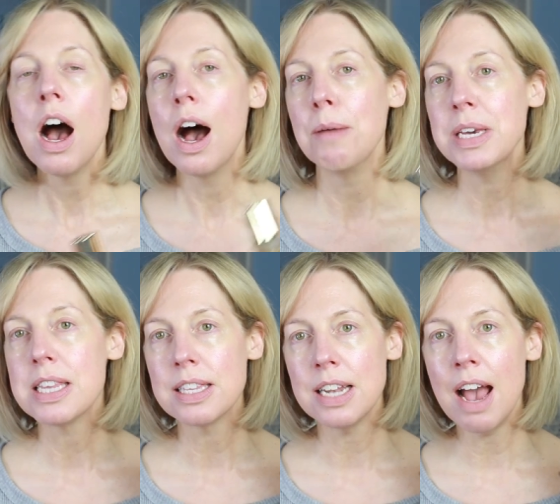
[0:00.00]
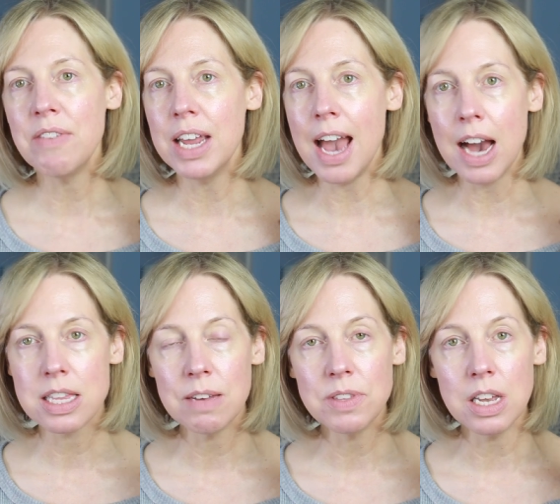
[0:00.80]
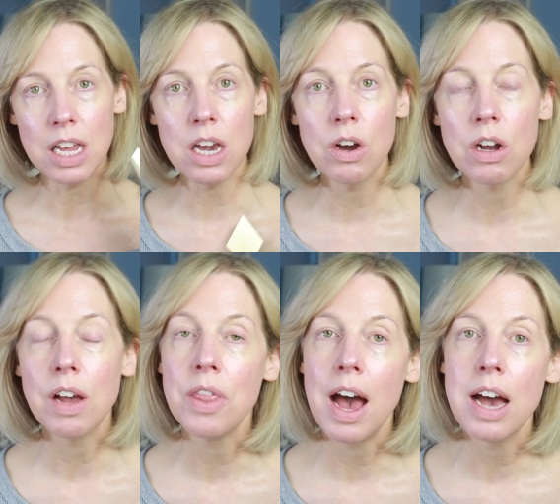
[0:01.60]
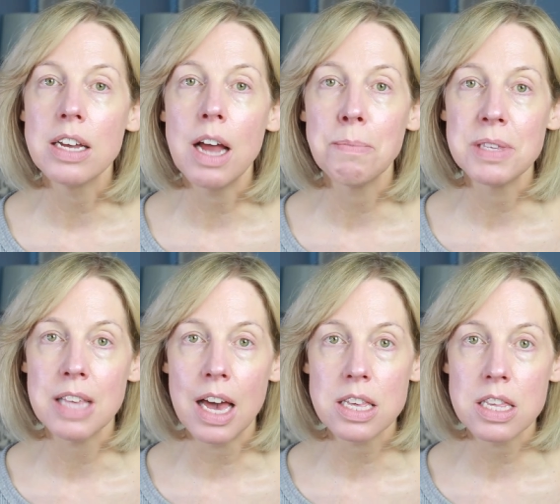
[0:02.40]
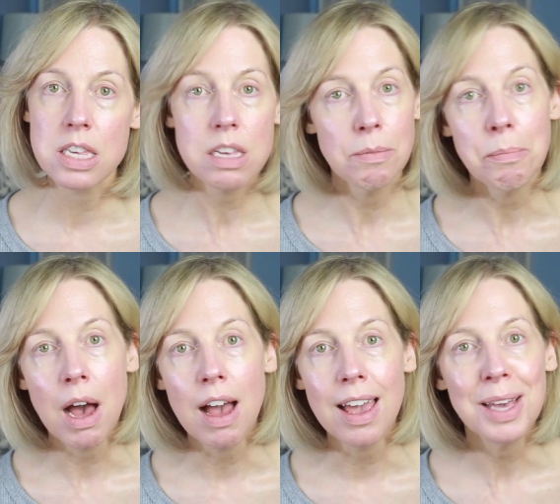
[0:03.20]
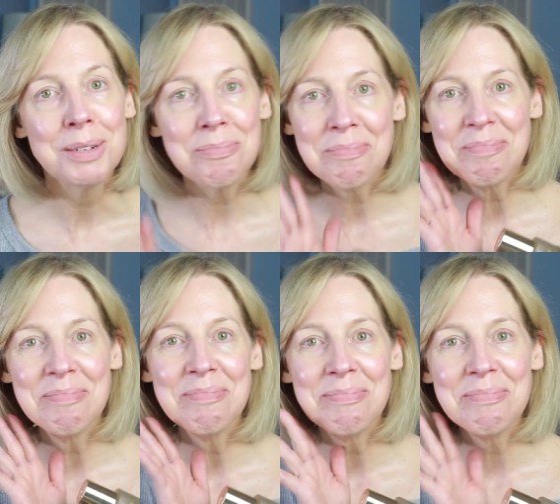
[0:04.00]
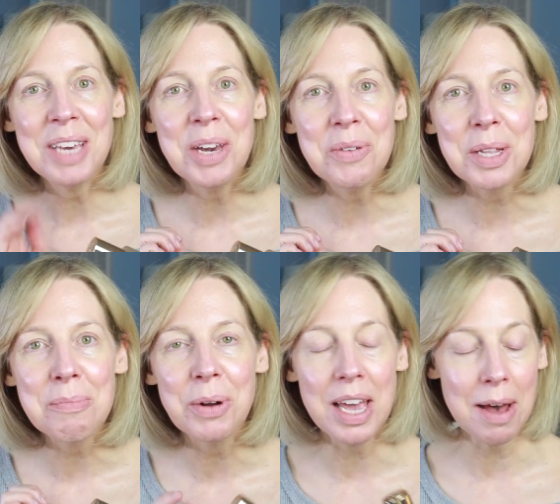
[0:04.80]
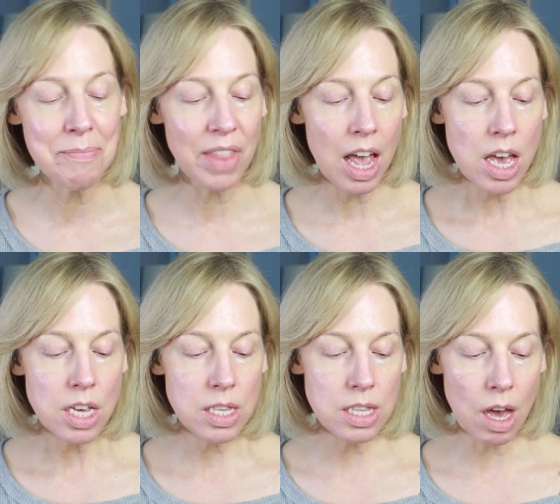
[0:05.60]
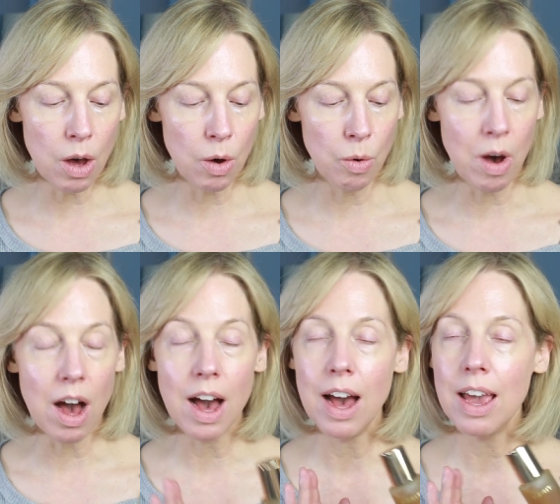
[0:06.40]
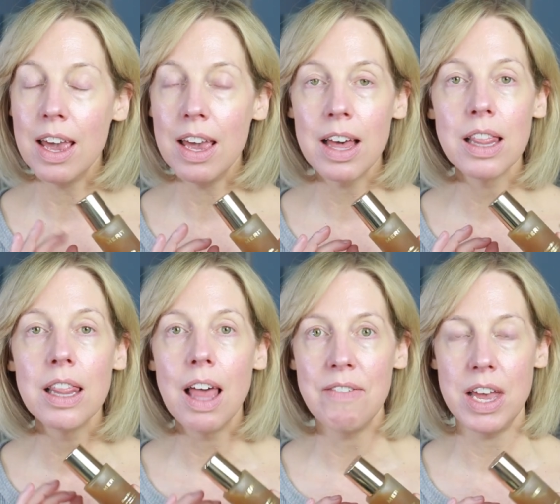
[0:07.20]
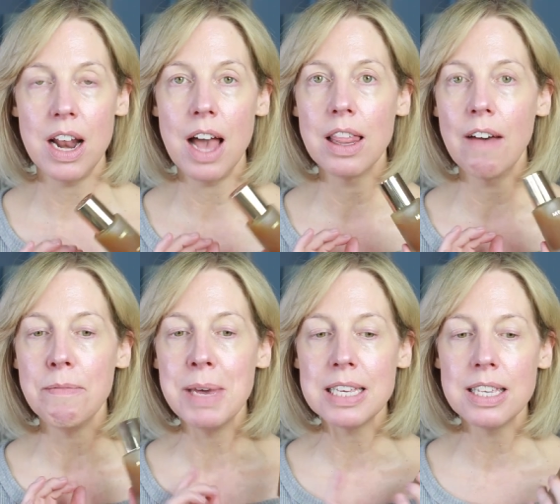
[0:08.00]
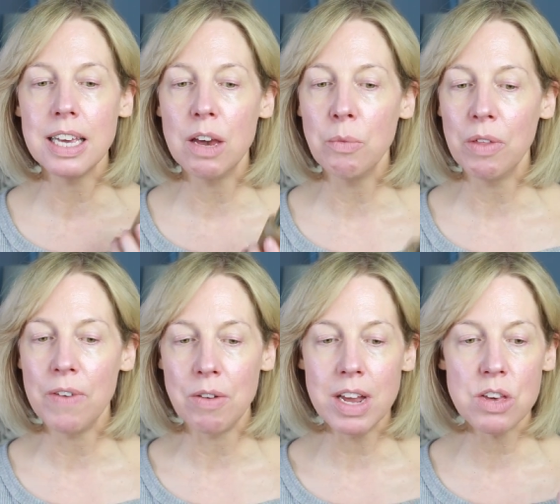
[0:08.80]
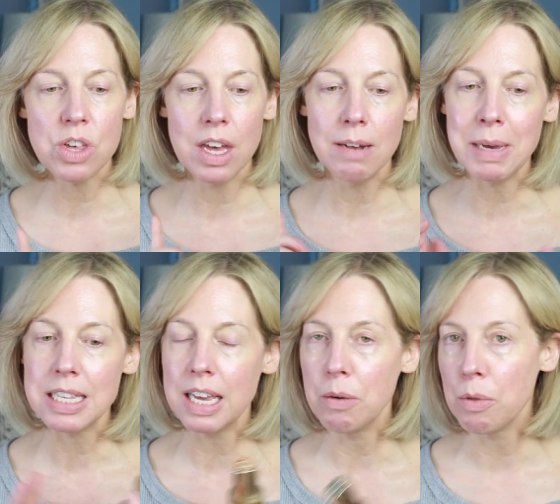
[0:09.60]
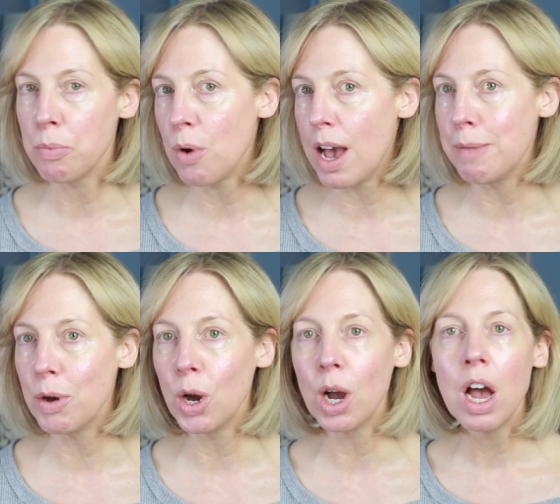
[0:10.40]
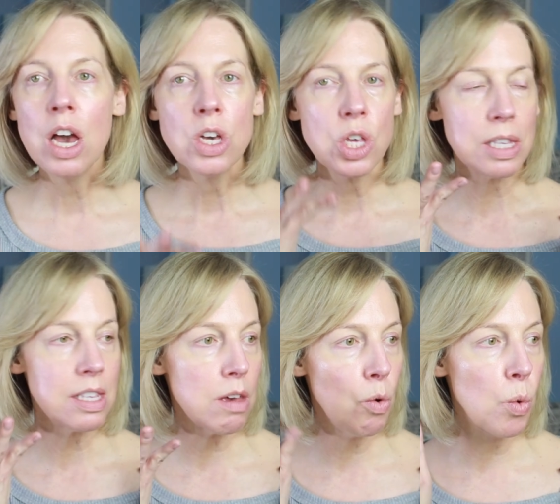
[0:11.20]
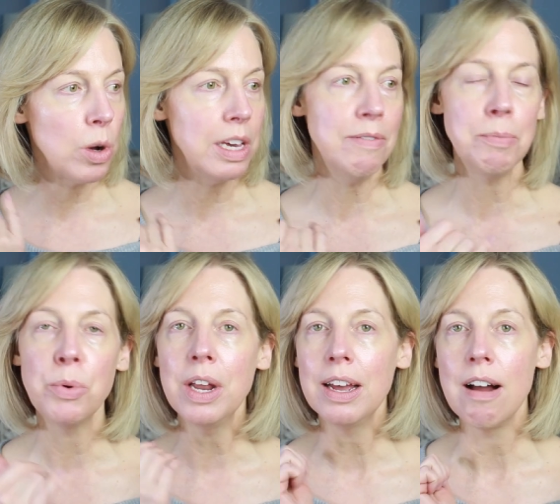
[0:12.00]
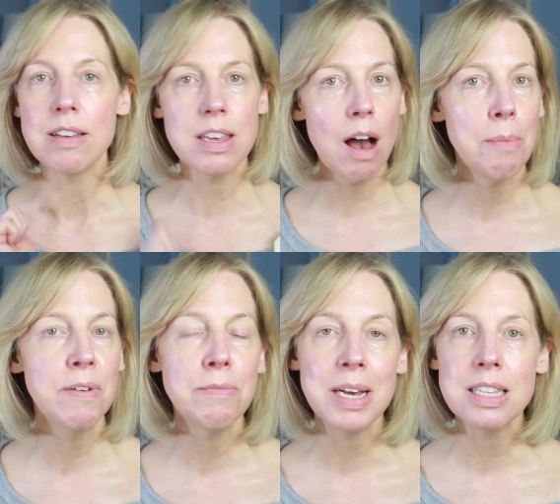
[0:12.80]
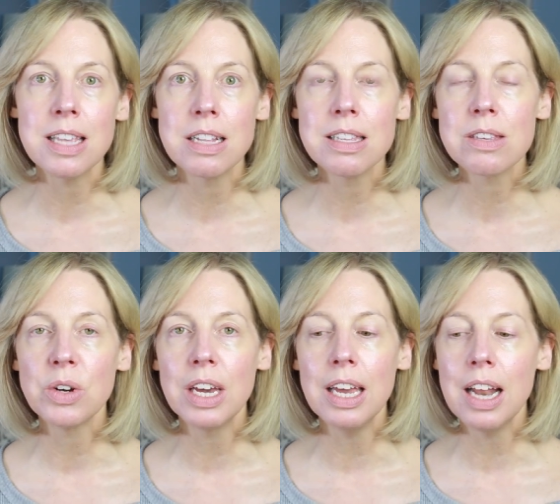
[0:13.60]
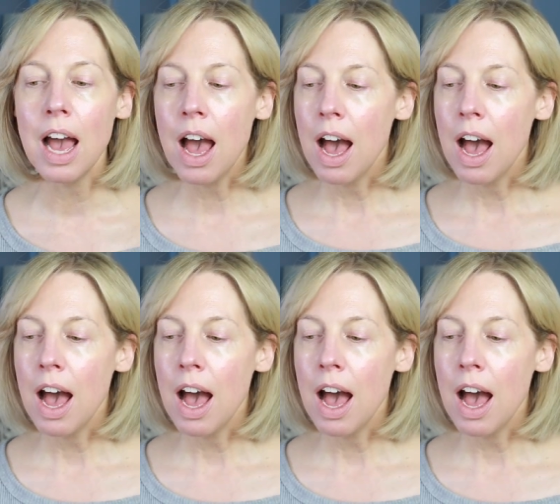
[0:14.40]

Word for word: Um, it doesn't have any actives in here that upset my equilibrium. So I love it. I love mixing it with foundation, mixing it with primer, just or even putting it on top of my sunscreen.